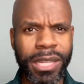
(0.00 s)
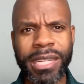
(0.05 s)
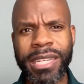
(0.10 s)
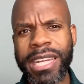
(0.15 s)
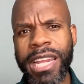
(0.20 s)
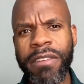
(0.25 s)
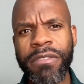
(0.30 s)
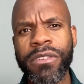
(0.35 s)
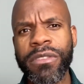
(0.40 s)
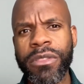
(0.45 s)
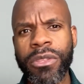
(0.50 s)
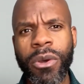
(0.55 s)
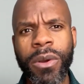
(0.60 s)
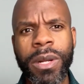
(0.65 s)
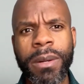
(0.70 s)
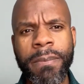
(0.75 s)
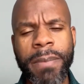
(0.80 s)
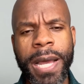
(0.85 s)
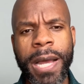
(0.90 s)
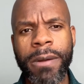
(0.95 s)
never thought
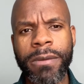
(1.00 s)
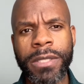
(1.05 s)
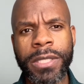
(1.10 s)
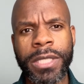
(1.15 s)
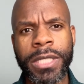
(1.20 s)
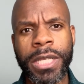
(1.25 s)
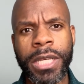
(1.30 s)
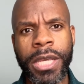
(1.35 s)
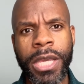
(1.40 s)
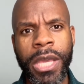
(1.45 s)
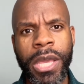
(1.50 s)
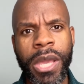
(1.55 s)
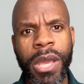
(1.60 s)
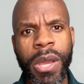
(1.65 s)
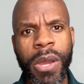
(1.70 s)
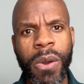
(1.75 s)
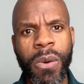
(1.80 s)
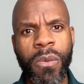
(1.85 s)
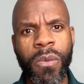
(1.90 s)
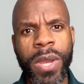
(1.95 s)
about
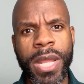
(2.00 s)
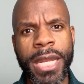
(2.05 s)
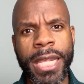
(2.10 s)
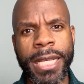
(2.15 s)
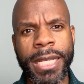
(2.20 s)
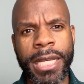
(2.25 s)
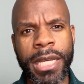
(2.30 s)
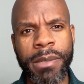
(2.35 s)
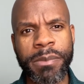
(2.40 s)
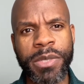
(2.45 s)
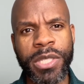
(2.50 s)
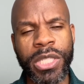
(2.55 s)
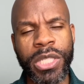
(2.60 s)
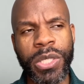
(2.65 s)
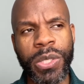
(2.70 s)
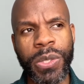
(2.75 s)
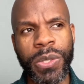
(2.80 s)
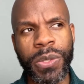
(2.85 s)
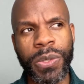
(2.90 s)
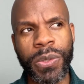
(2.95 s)
when it comes
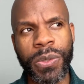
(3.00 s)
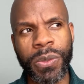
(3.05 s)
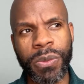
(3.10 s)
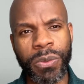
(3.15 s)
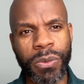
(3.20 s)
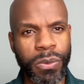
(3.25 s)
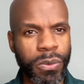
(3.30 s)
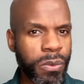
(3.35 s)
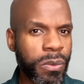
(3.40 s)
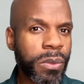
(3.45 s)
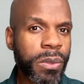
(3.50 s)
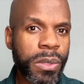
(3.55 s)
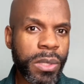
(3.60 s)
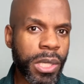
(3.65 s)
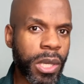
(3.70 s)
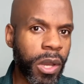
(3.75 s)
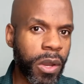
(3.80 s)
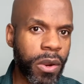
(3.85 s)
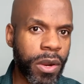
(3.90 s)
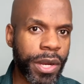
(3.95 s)
to
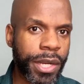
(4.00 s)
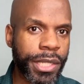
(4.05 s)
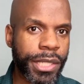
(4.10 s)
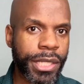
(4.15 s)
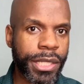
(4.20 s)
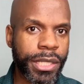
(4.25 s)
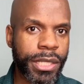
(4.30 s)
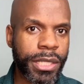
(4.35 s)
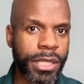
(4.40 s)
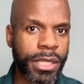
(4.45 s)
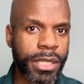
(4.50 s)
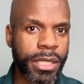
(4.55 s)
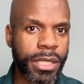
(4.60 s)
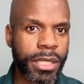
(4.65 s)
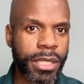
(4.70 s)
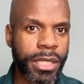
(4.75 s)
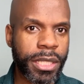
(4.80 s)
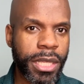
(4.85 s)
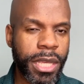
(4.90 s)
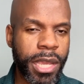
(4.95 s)
the ark
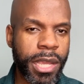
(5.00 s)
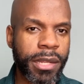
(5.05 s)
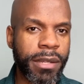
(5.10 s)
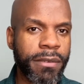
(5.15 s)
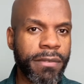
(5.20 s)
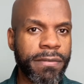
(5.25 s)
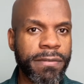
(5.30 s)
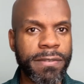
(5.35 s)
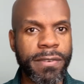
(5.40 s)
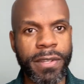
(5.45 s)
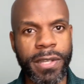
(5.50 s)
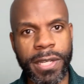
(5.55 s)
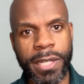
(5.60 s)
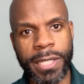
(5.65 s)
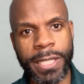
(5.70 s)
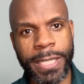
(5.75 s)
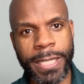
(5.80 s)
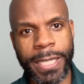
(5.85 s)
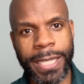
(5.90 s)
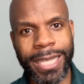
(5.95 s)
and the
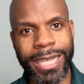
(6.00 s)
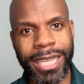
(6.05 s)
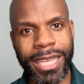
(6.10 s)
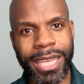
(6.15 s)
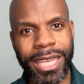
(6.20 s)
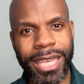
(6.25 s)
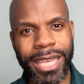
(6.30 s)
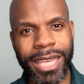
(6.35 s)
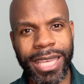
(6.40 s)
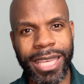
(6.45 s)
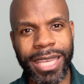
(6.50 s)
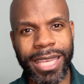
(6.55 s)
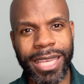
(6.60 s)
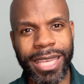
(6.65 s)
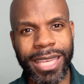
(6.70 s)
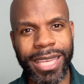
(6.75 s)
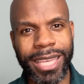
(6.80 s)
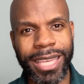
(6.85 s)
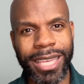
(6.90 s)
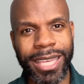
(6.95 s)
flood
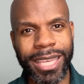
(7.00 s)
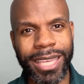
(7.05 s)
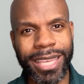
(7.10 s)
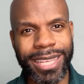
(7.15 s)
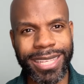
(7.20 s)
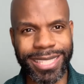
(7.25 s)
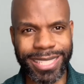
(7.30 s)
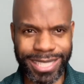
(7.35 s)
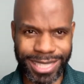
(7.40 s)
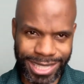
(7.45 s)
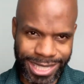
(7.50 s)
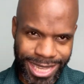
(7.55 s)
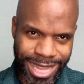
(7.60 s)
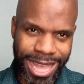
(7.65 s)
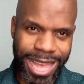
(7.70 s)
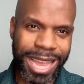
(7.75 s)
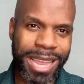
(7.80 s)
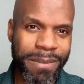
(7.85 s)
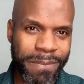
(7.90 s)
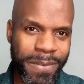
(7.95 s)
is the
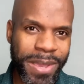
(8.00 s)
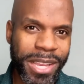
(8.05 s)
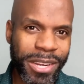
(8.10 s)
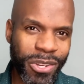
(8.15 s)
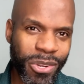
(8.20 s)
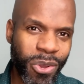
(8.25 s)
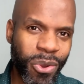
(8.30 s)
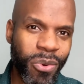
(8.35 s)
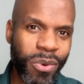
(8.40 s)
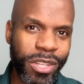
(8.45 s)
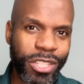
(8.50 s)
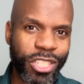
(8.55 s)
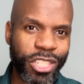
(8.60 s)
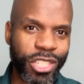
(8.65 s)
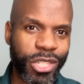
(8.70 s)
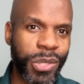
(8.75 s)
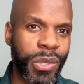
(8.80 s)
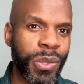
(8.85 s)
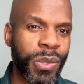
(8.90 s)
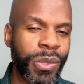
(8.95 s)
timing Noah
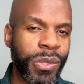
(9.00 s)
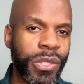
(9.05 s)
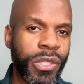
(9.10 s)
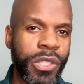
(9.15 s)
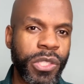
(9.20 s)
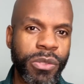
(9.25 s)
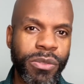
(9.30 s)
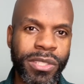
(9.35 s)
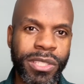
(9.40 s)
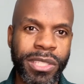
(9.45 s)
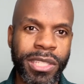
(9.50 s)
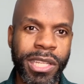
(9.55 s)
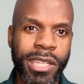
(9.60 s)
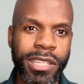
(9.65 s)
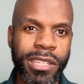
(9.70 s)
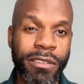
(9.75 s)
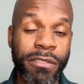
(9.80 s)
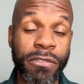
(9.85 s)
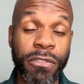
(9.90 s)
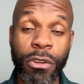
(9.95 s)
chose to send
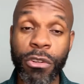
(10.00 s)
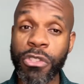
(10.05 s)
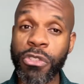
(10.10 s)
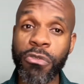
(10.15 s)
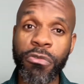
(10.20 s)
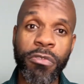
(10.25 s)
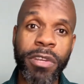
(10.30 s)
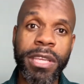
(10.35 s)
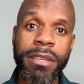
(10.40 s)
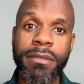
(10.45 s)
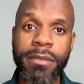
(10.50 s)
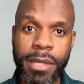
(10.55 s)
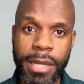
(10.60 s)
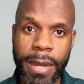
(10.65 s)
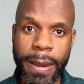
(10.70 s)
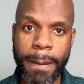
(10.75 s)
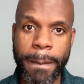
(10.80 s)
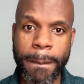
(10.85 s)
the first raven.